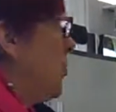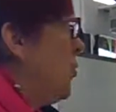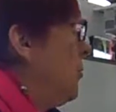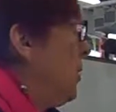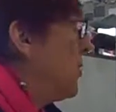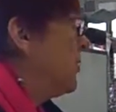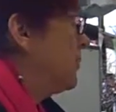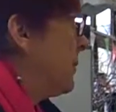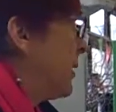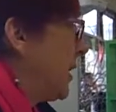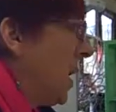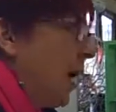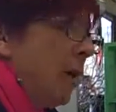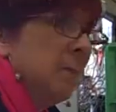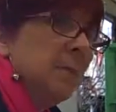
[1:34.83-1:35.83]
almost
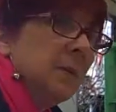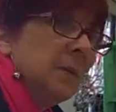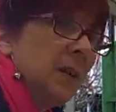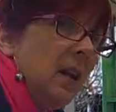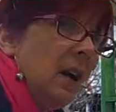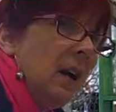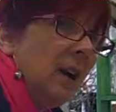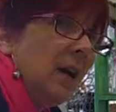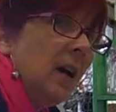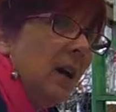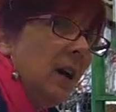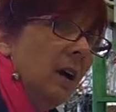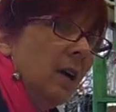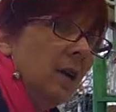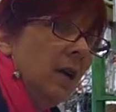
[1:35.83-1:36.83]
becomes like
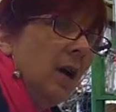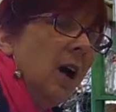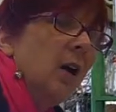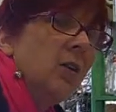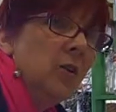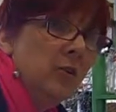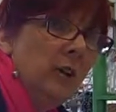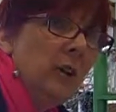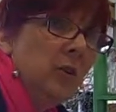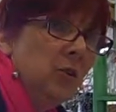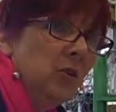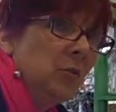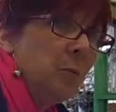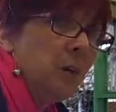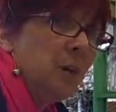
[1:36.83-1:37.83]
an
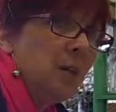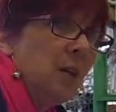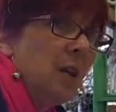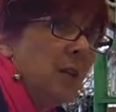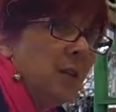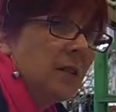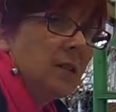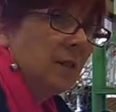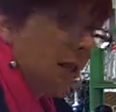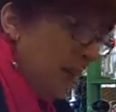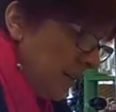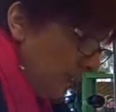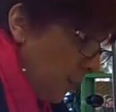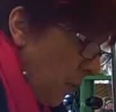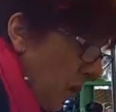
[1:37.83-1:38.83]
arrangement. So
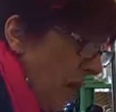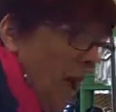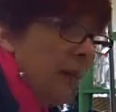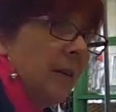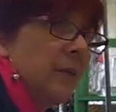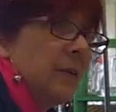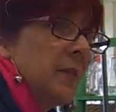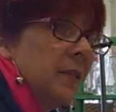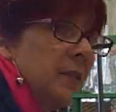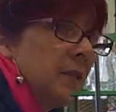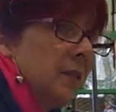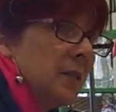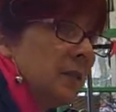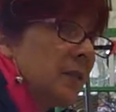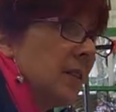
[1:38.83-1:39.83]
that's why
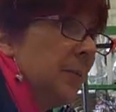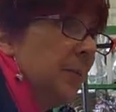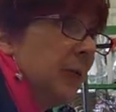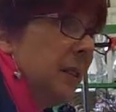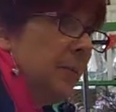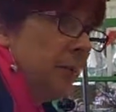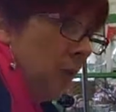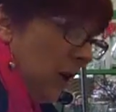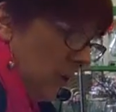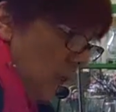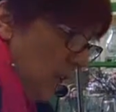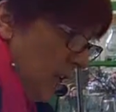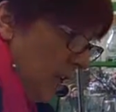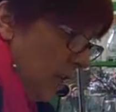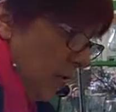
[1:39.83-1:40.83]
some people
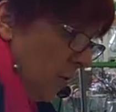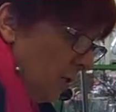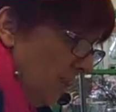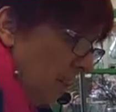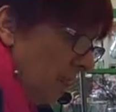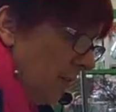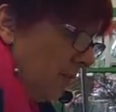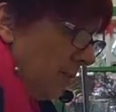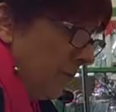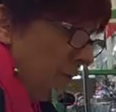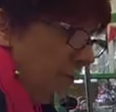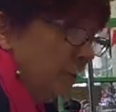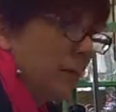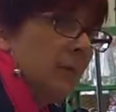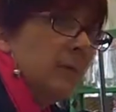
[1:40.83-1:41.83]
actually use it
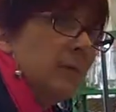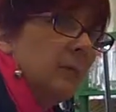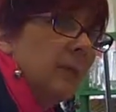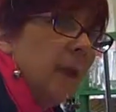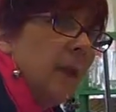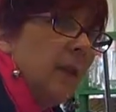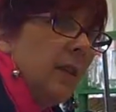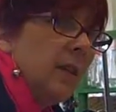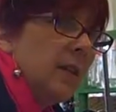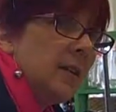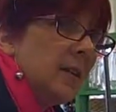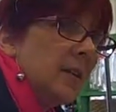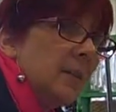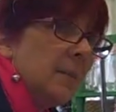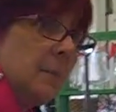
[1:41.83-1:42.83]
like this.